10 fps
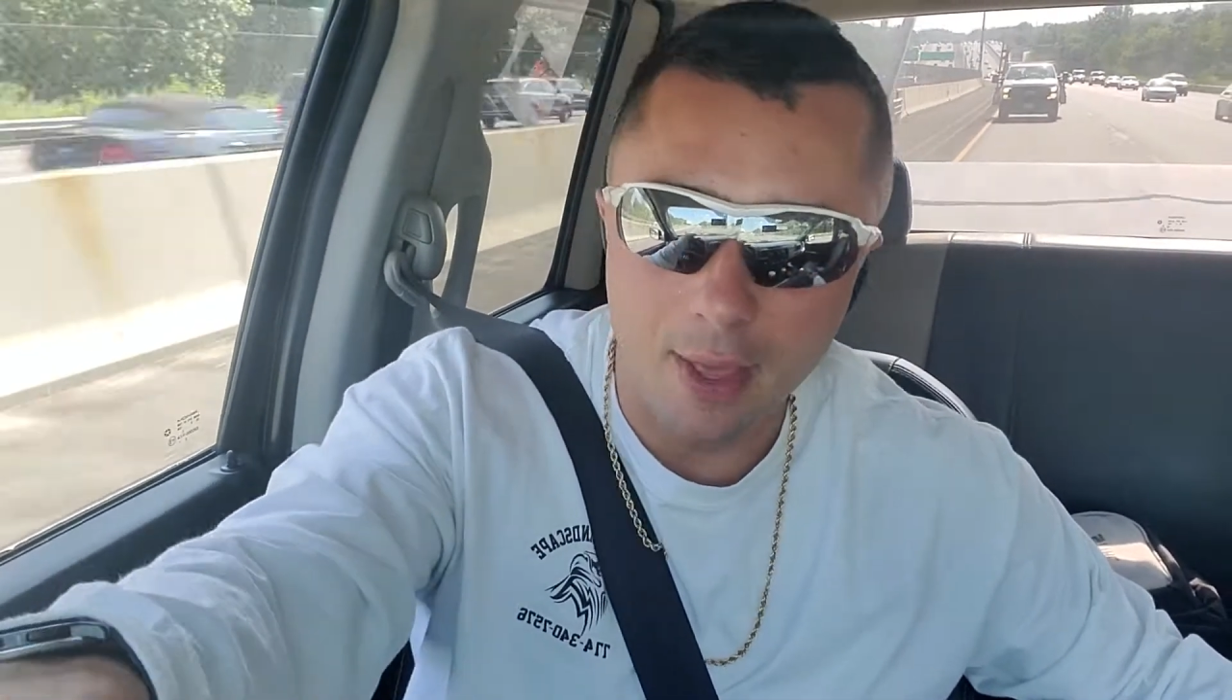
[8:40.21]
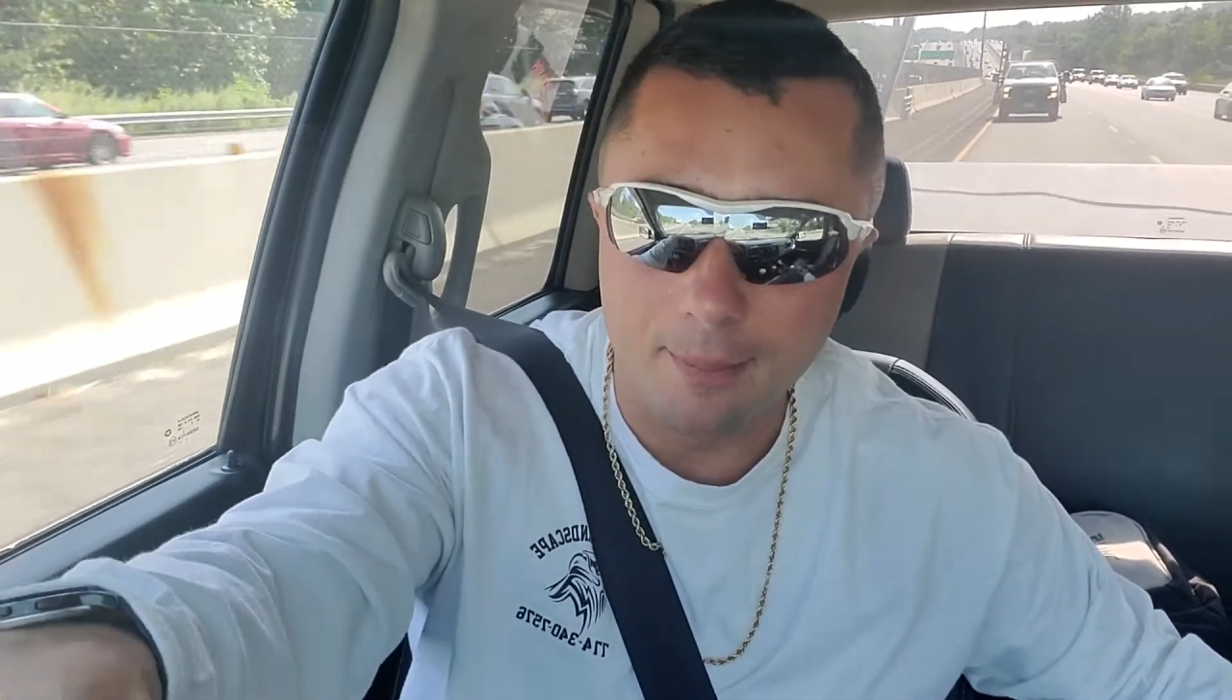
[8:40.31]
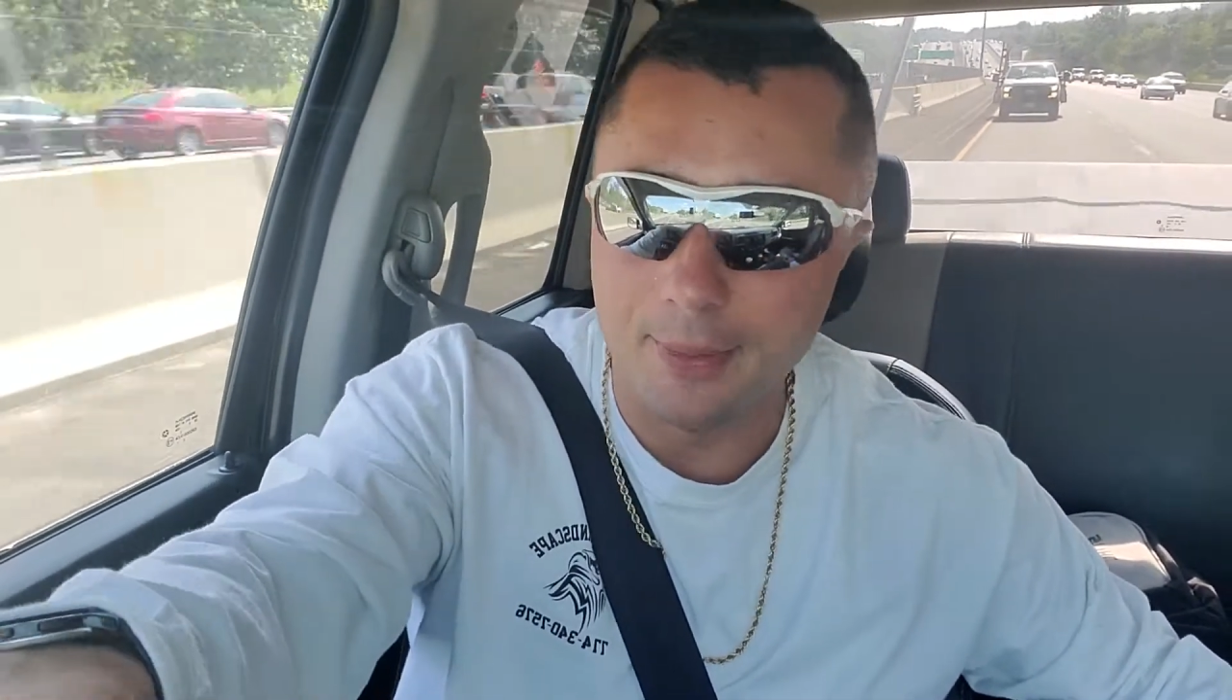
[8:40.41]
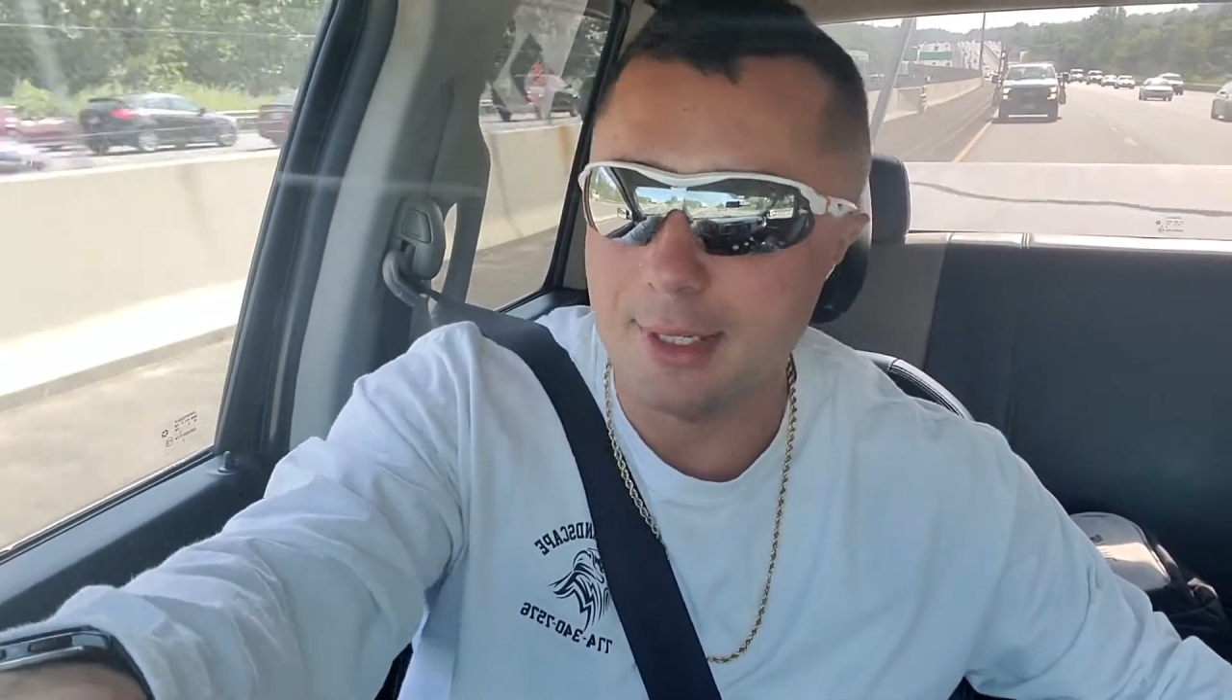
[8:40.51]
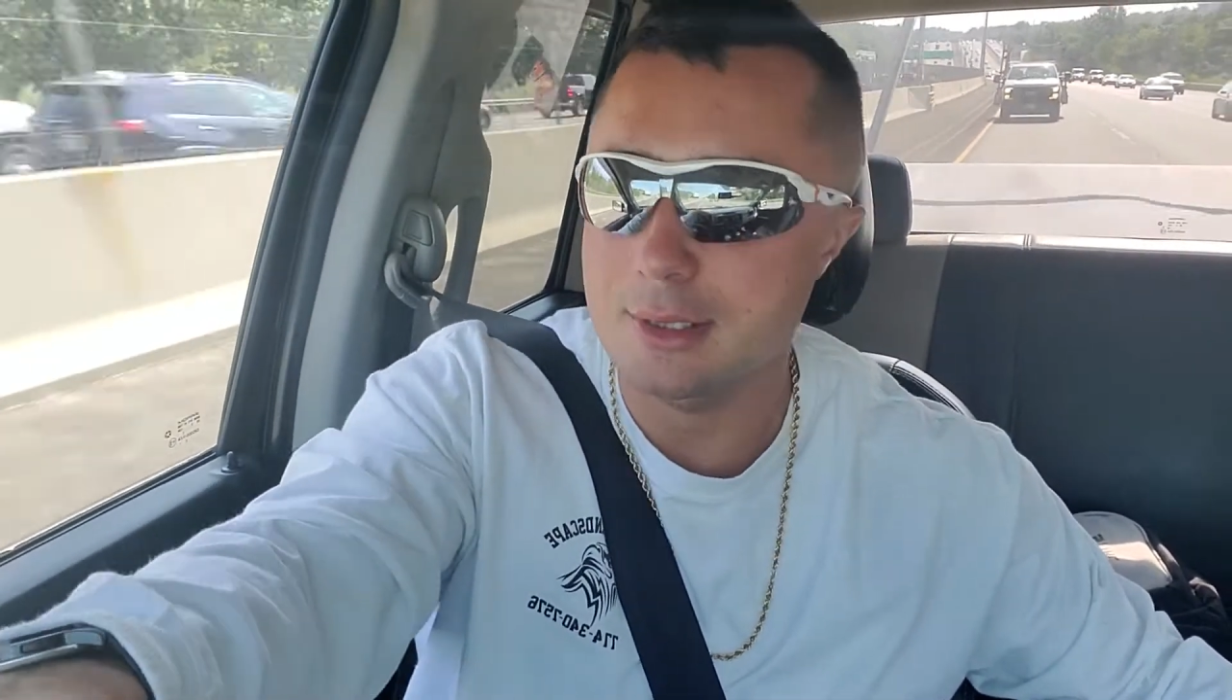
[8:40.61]

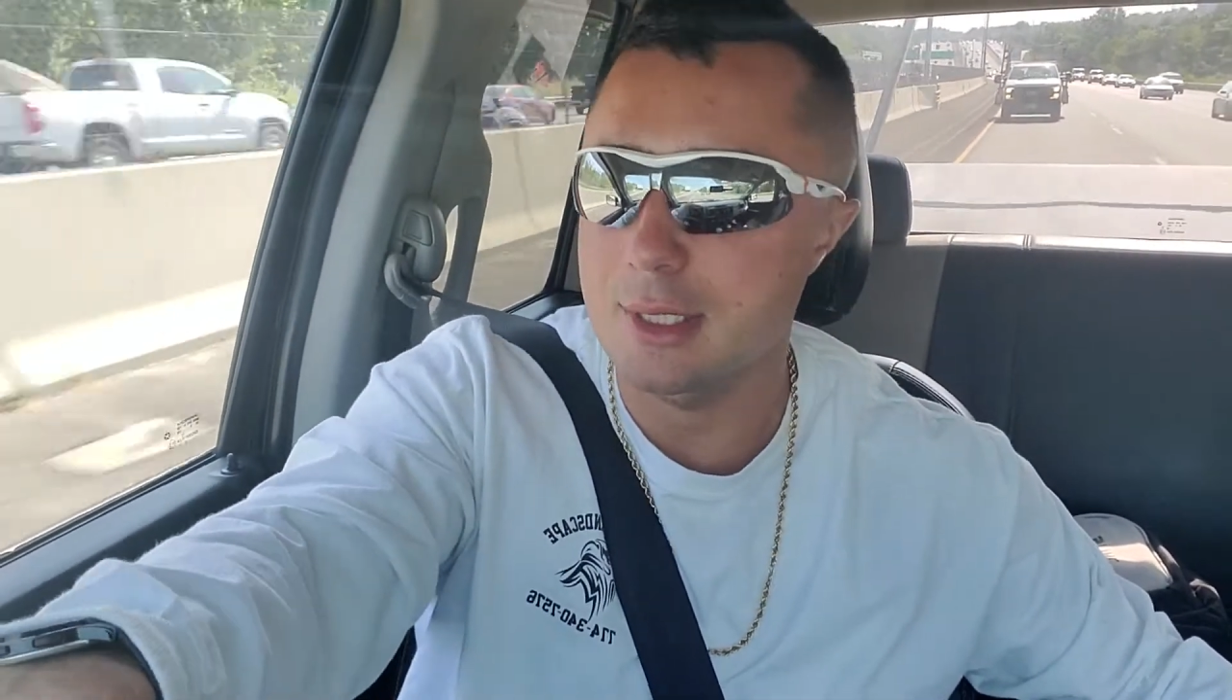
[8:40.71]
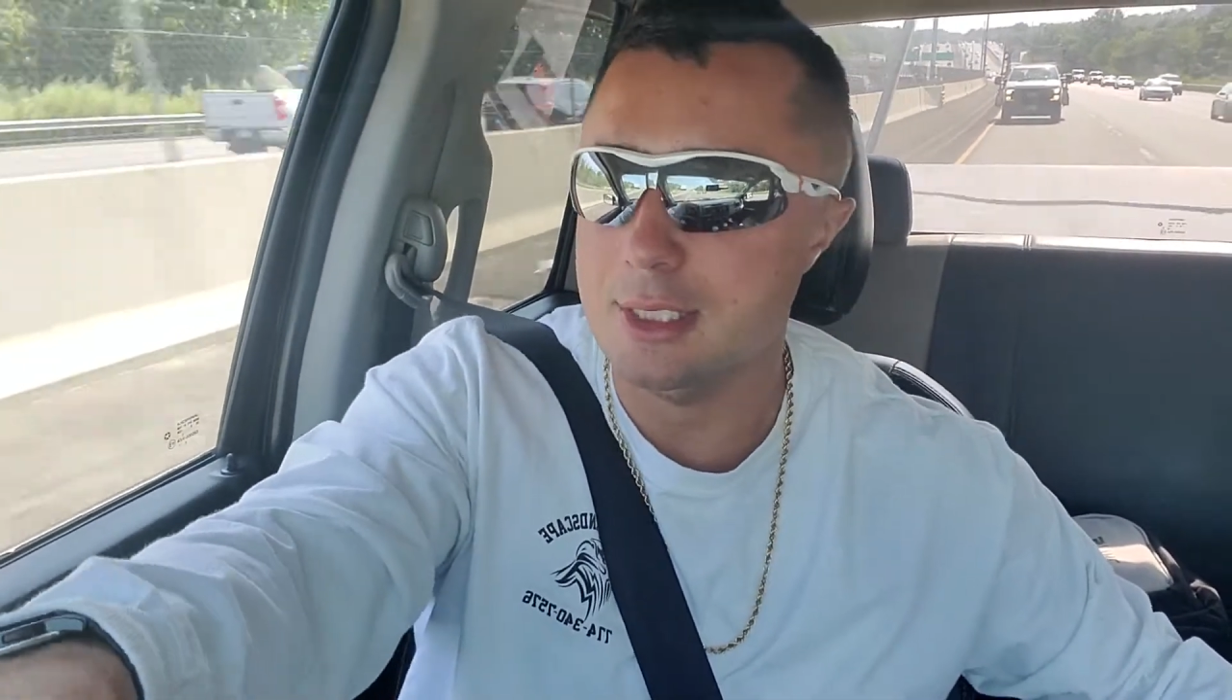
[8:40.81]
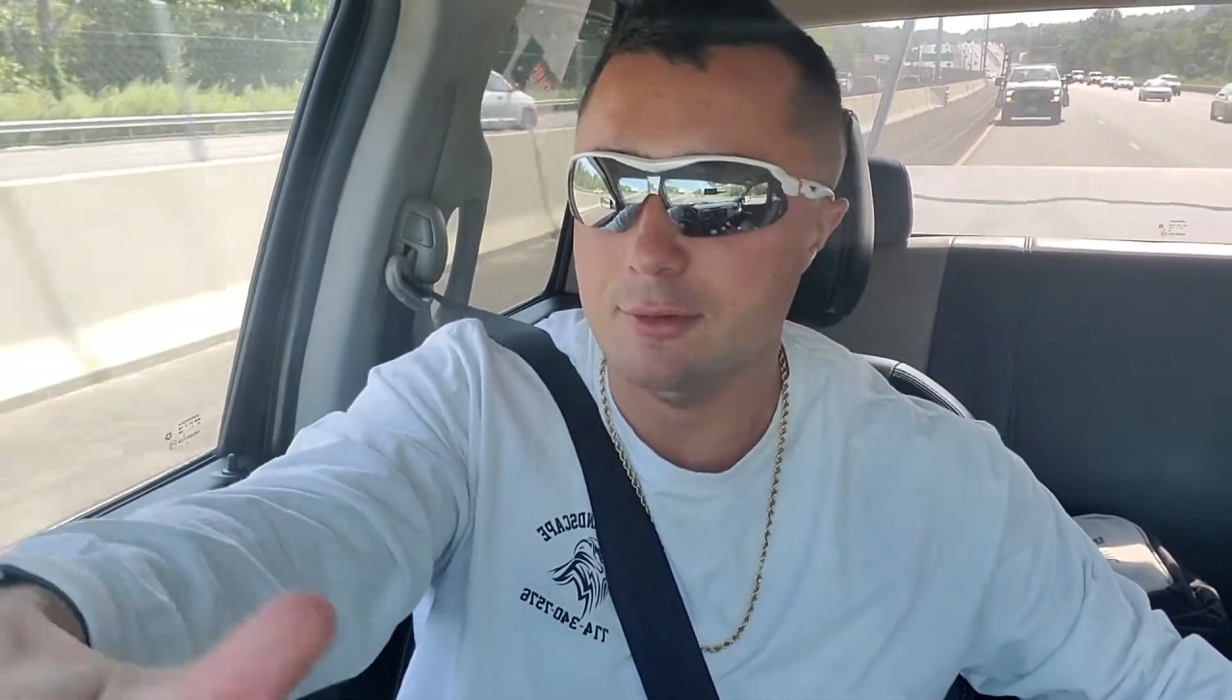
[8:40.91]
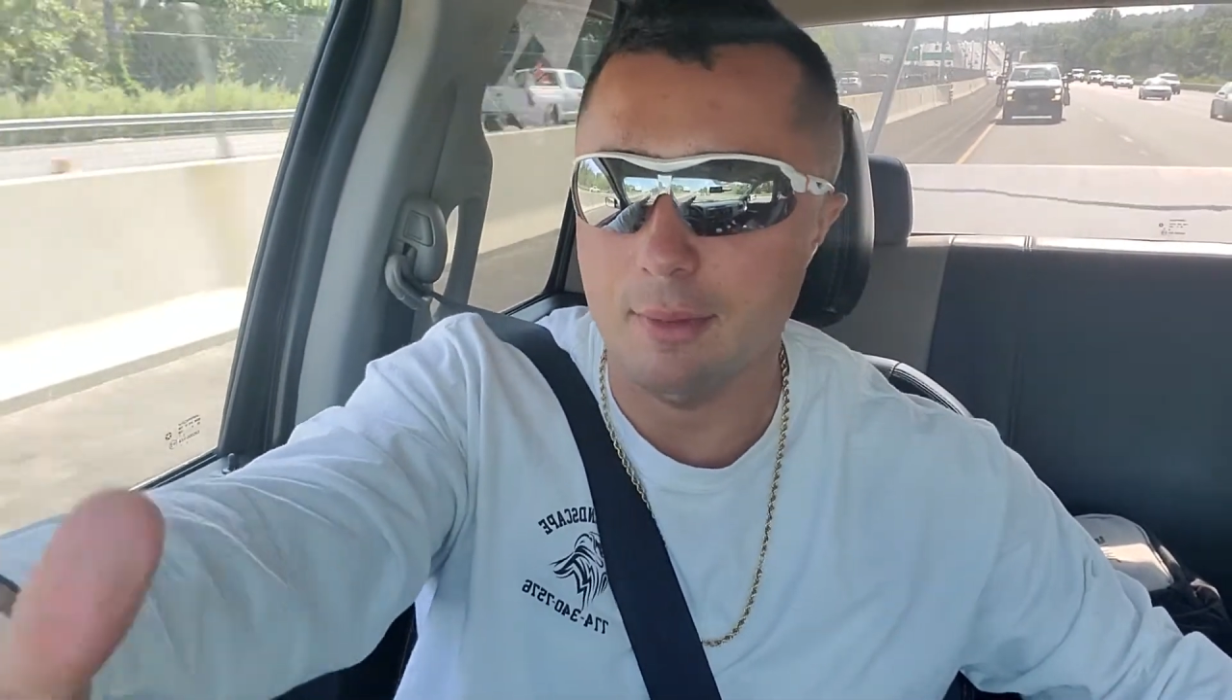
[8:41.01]
that business